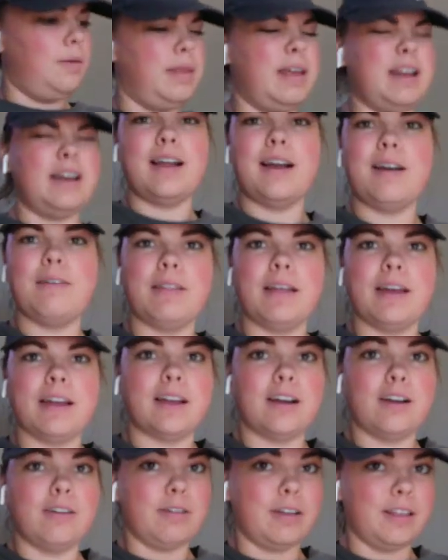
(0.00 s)
They didn't have
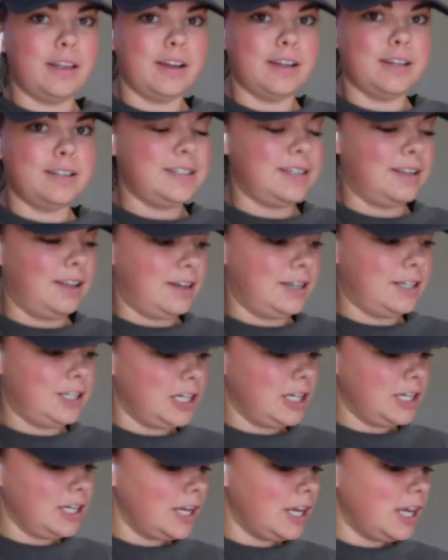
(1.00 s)
like a really good
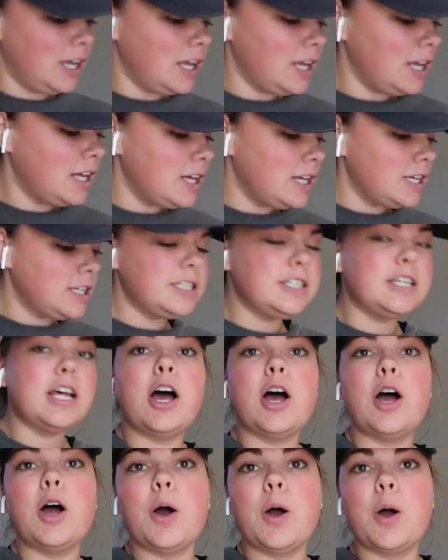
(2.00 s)
selection.
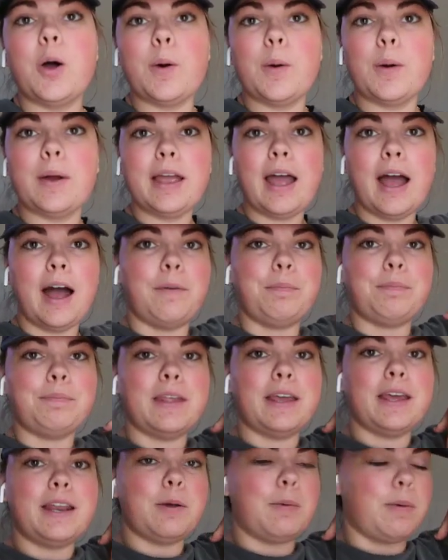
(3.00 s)
So yeah,
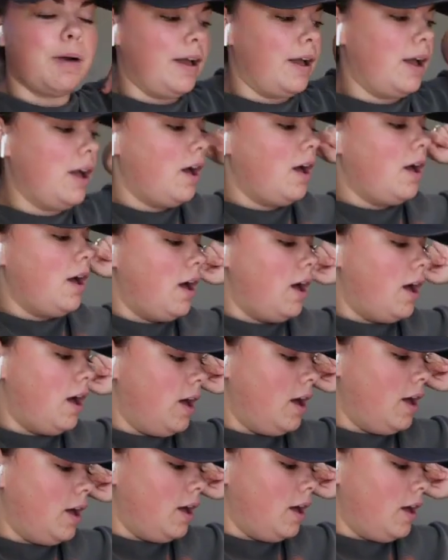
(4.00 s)
anyway,
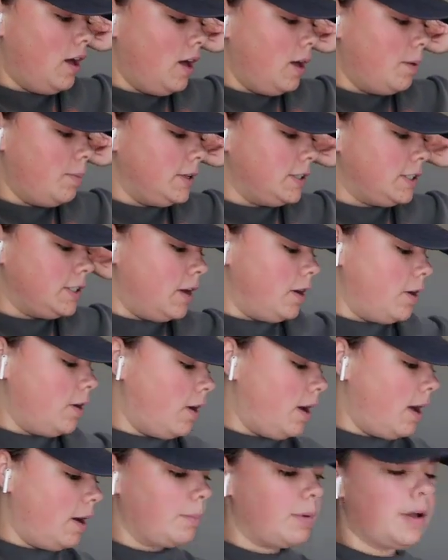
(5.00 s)

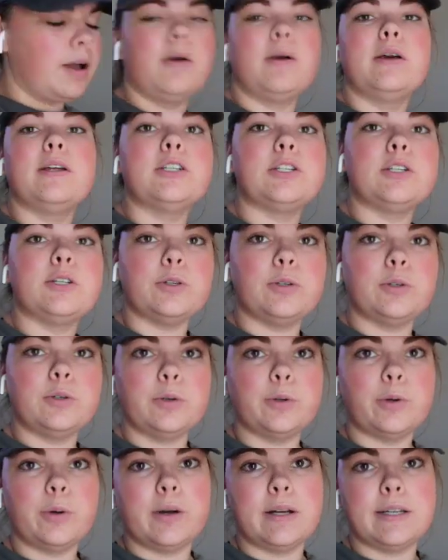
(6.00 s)
so I'm going
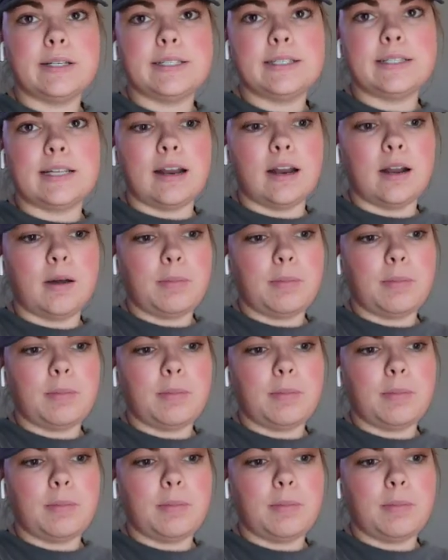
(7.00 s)
to set